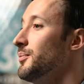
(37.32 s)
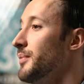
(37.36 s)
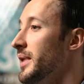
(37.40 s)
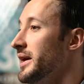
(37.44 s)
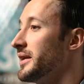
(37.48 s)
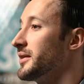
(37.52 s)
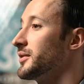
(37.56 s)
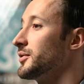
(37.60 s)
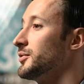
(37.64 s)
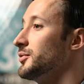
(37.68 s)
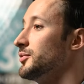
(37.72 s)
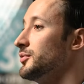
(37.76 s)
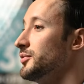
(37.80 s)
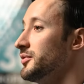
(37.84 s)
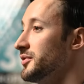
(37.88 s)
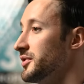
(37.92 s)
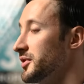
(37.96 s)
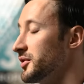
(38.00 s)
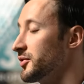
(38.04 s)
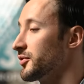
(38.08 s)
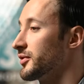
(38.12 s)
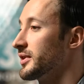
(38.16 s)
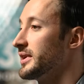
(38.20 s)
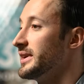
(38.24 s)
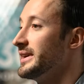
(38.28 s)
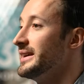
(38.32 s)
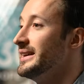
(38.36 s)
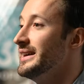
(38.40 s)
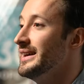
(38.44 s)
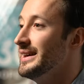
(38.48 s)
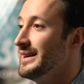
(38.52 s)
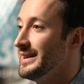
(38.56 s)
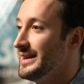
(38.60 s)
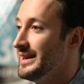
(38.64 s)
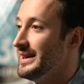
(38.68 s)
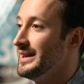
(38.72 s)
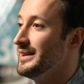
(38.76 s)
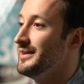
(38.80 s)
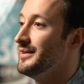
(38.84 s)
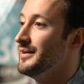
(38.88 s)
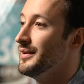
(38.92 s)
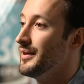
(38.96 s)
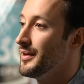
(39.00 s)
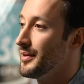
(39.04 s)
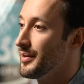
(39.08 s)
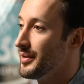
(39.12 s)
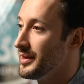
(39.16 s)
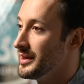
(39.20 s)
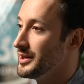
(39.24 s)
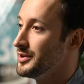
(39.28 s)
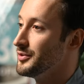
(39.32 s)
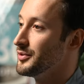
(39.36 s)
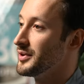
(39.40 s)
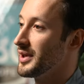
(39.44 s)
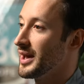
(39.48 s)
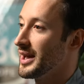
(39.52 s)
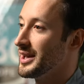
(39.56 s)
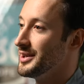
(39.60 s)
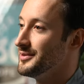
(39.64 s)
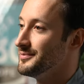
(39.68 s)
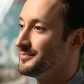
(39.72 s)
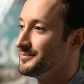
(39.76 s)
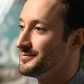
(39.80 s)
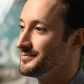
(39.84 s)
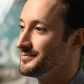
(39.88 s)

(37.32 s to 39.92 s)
medical degree in the U K.